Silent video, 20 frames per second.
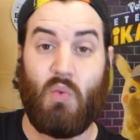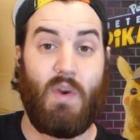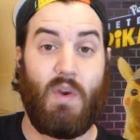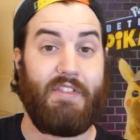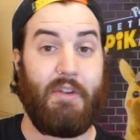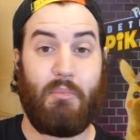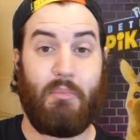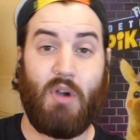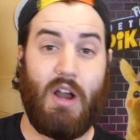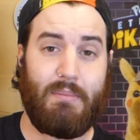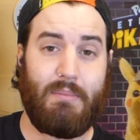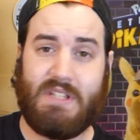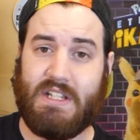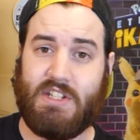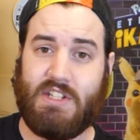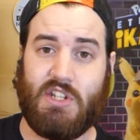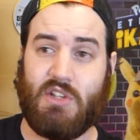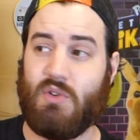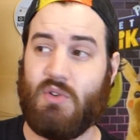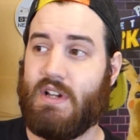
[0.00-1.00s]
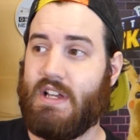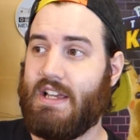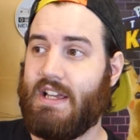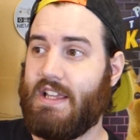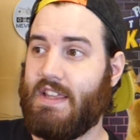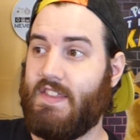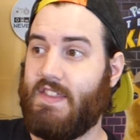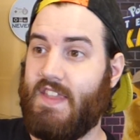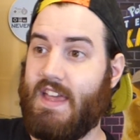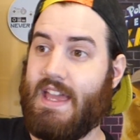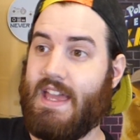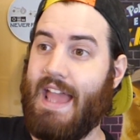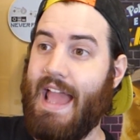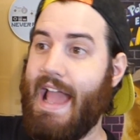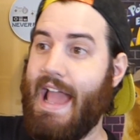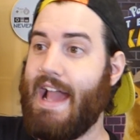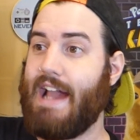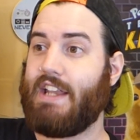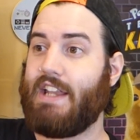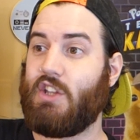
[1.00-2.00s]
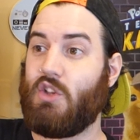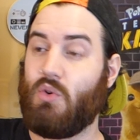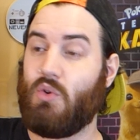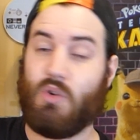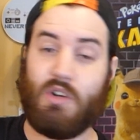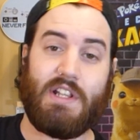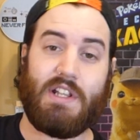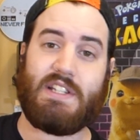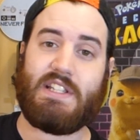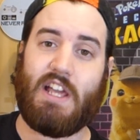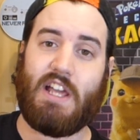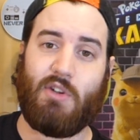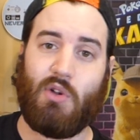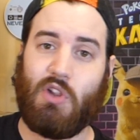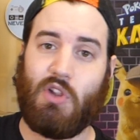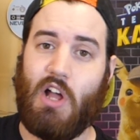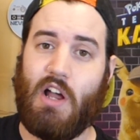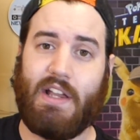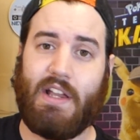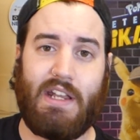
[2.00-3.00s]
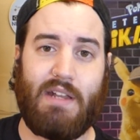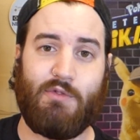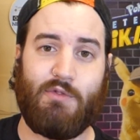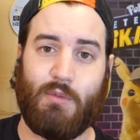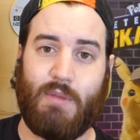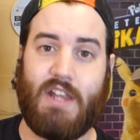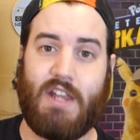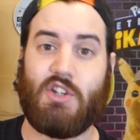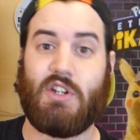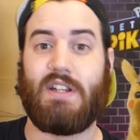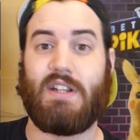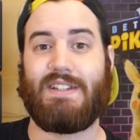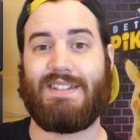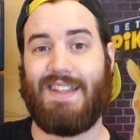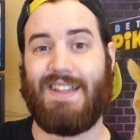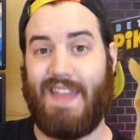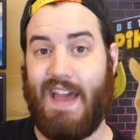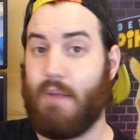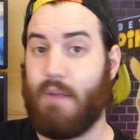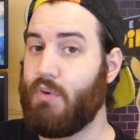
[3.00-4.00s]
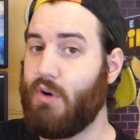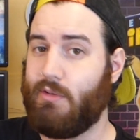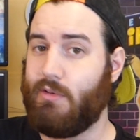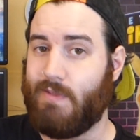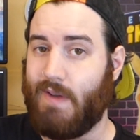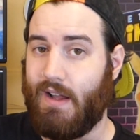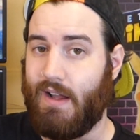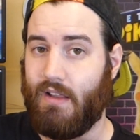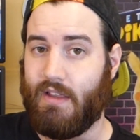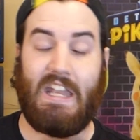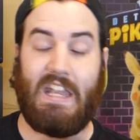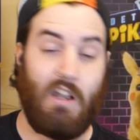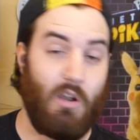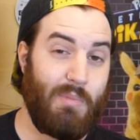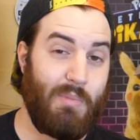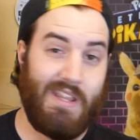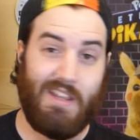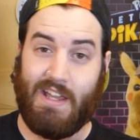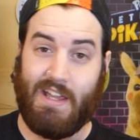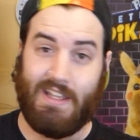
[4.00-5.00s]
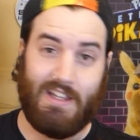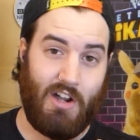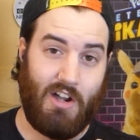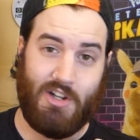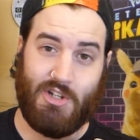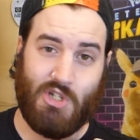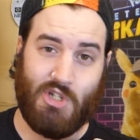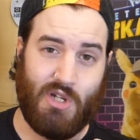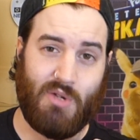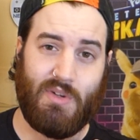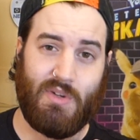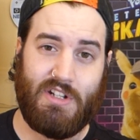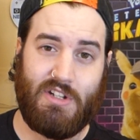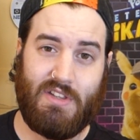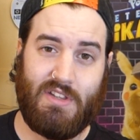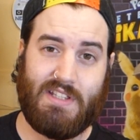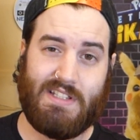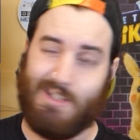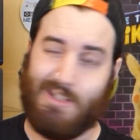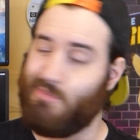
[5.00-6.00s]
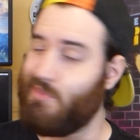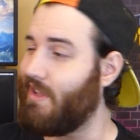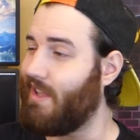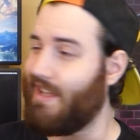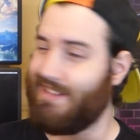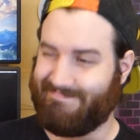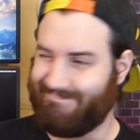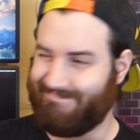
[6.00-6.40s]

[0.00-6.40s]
When they're prompted to, they add your Nintendo login information to that profile. And it'll be like, are you sure you want to do this? And you'll be